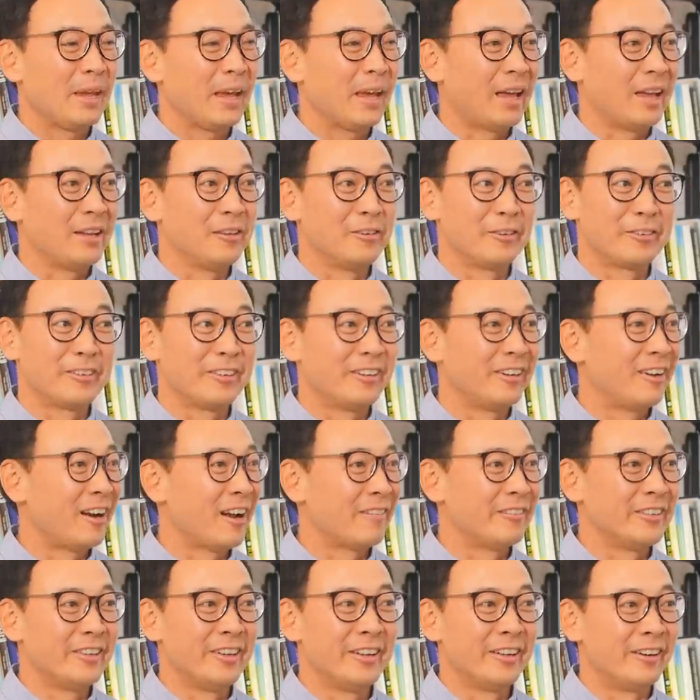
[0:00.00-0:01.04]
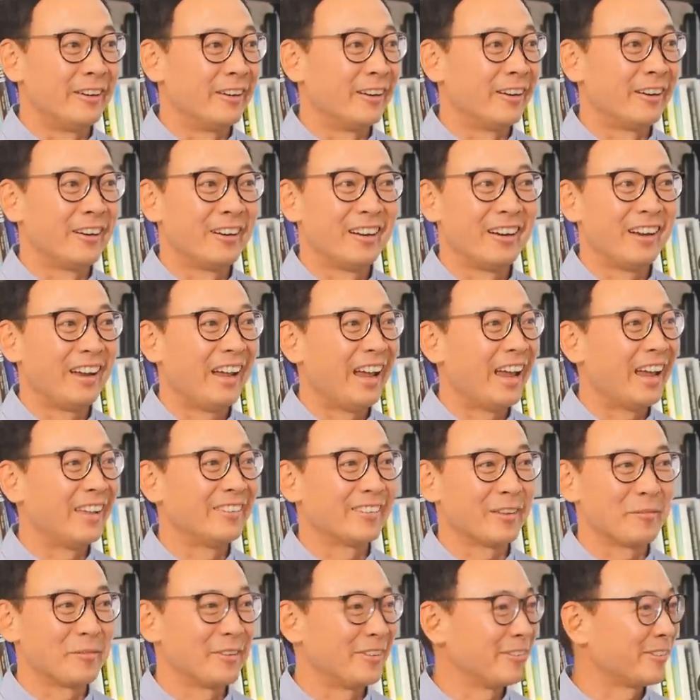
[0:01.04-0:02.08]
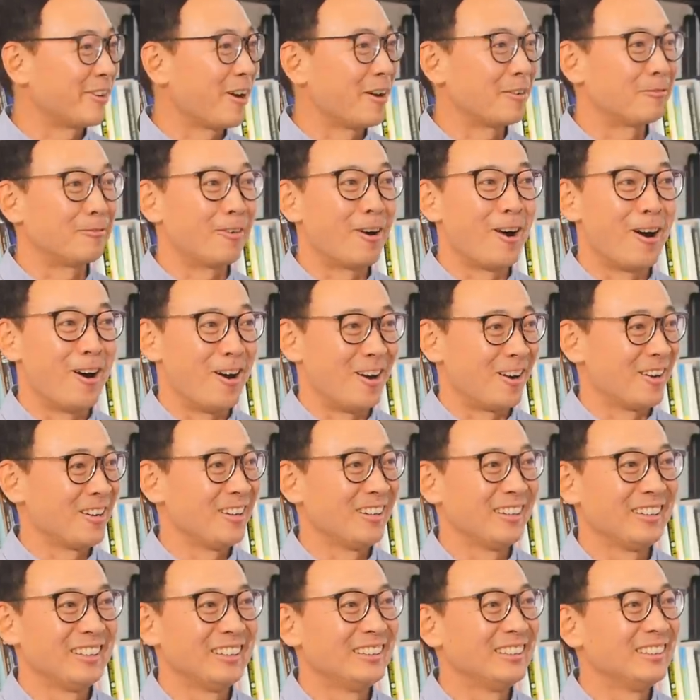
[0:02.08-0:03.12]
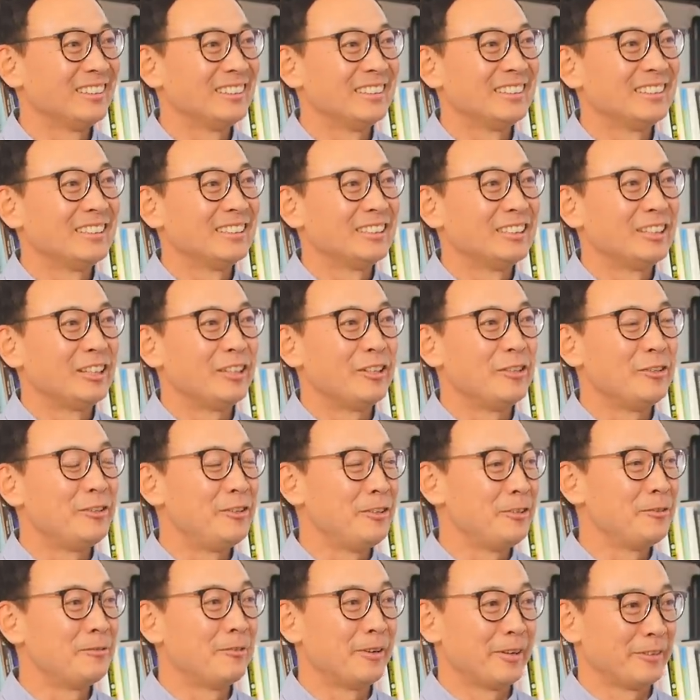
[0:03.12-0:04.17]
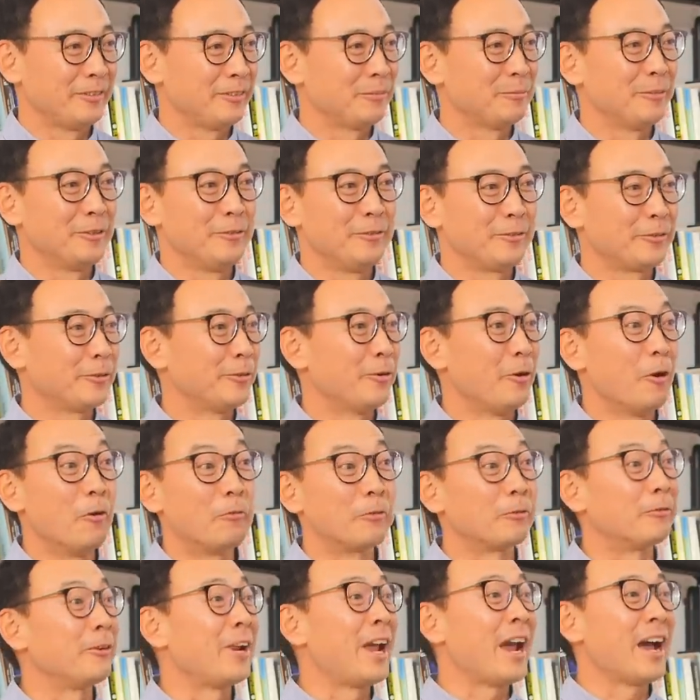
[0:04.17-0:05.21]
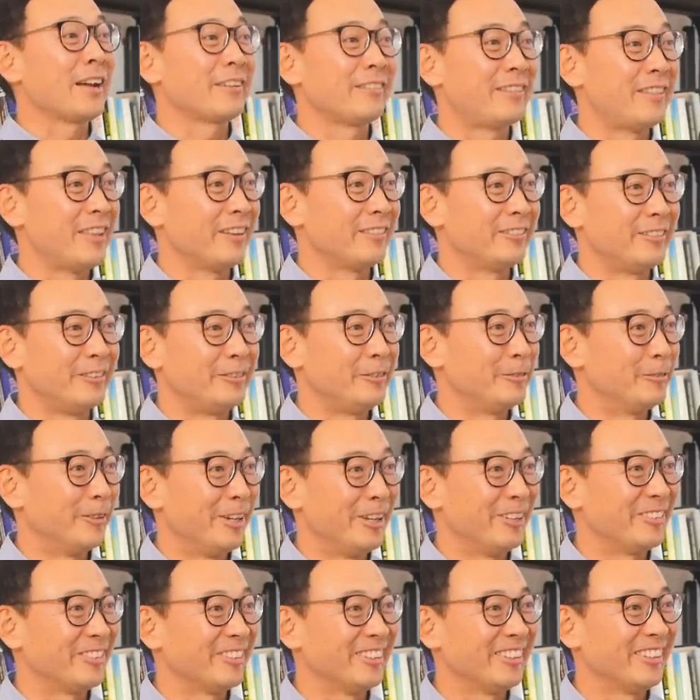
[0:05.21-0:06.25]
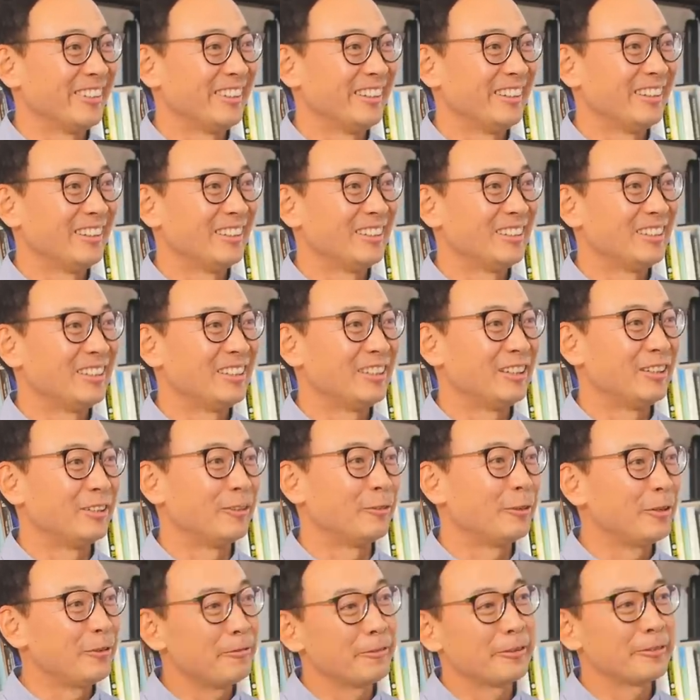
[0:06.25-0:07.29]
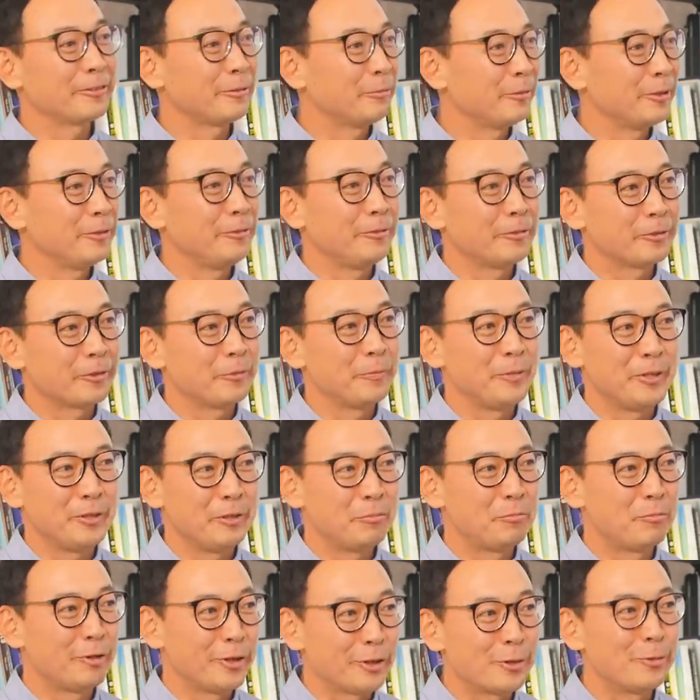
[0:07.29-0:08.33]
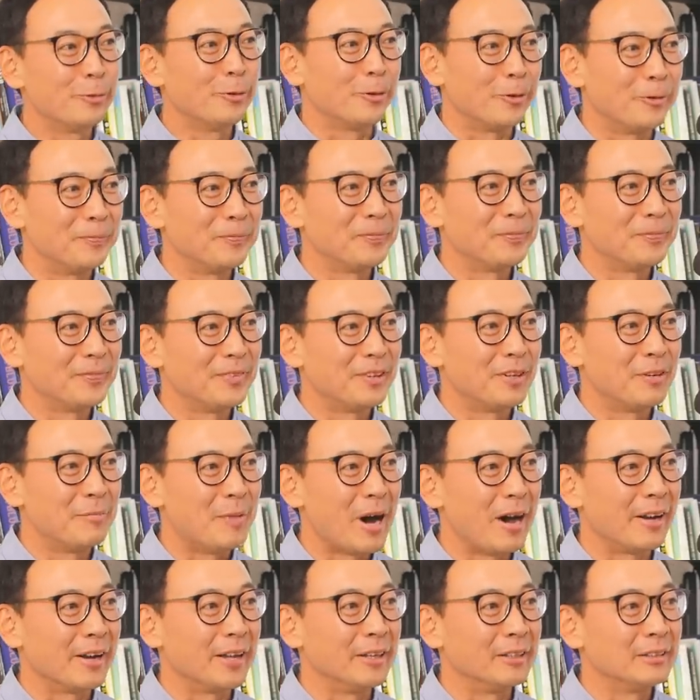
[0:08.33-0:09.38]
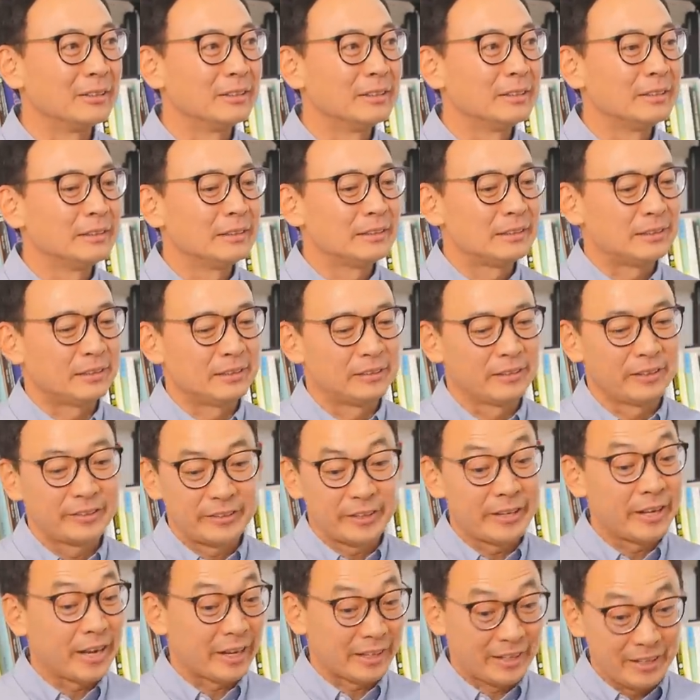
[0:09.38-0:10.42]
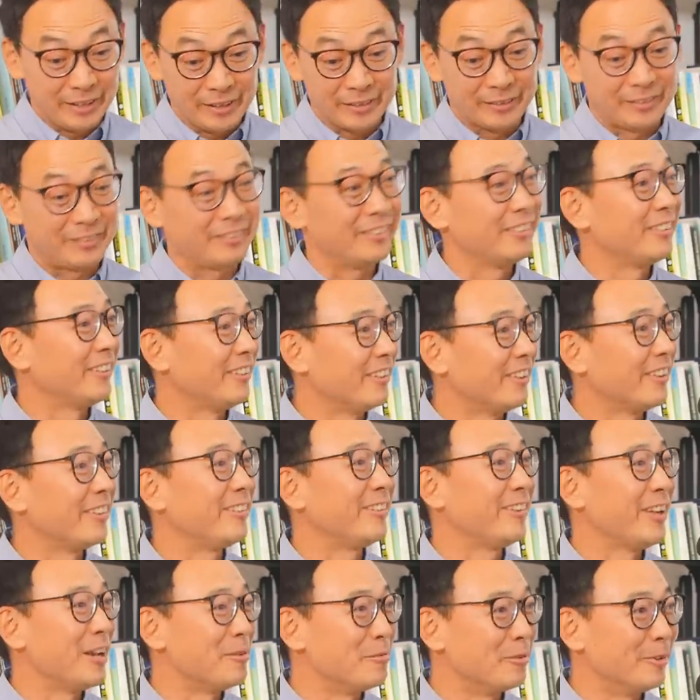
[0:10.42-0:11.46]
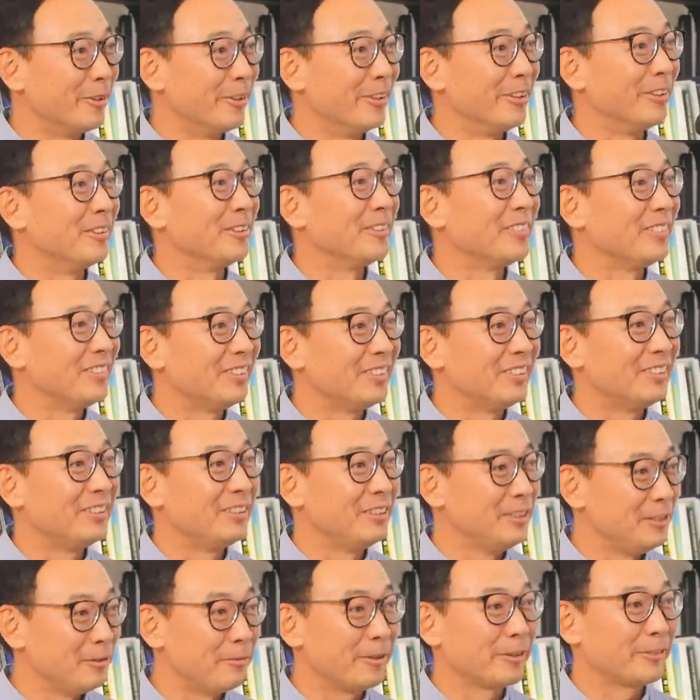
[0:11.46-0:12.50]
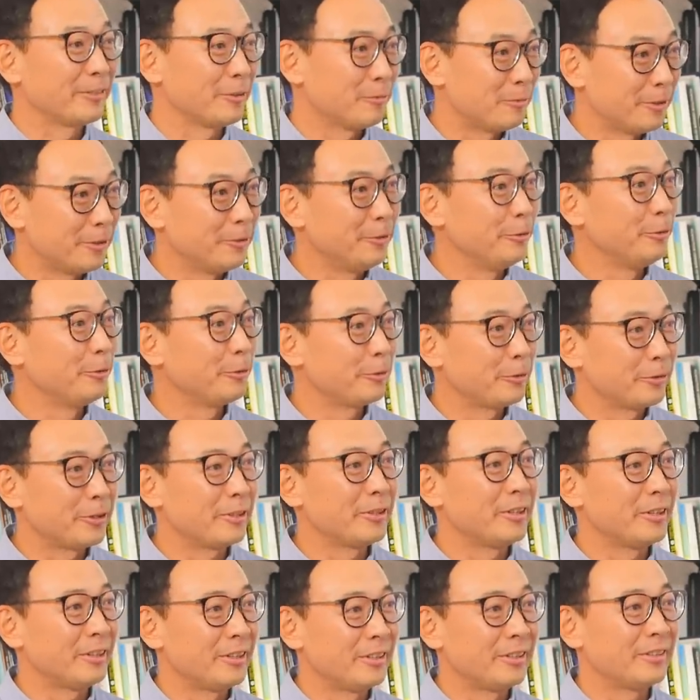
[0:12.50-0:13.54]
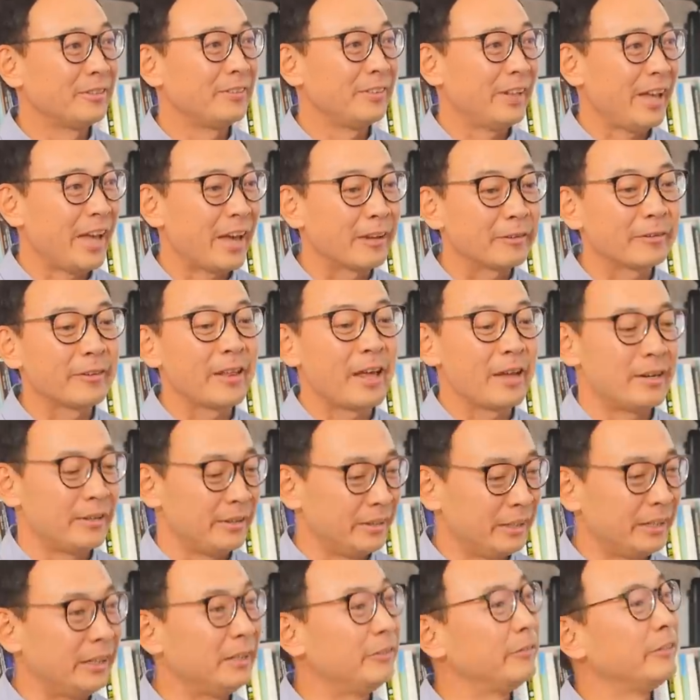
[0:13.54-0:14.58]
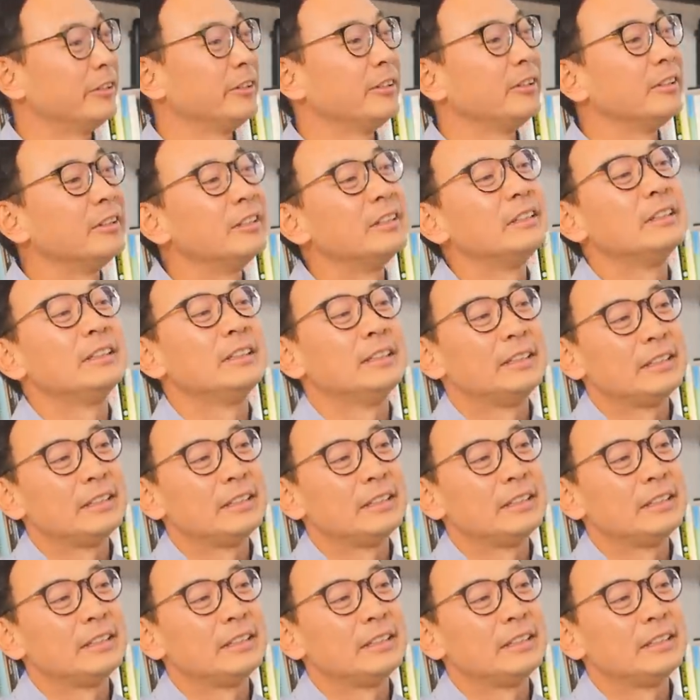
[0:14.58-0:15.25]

and you're sitting there having dinner, and something's gone wrong. Uh, do you want someone who's going to overreact to that situation? Yeah. Uh, or do you want someone who's going to be pretty cool mm-hmm. about it? Uh, let's say you got kids sitting at the table with you. Uh, do you want someone who's going to handle that in an even,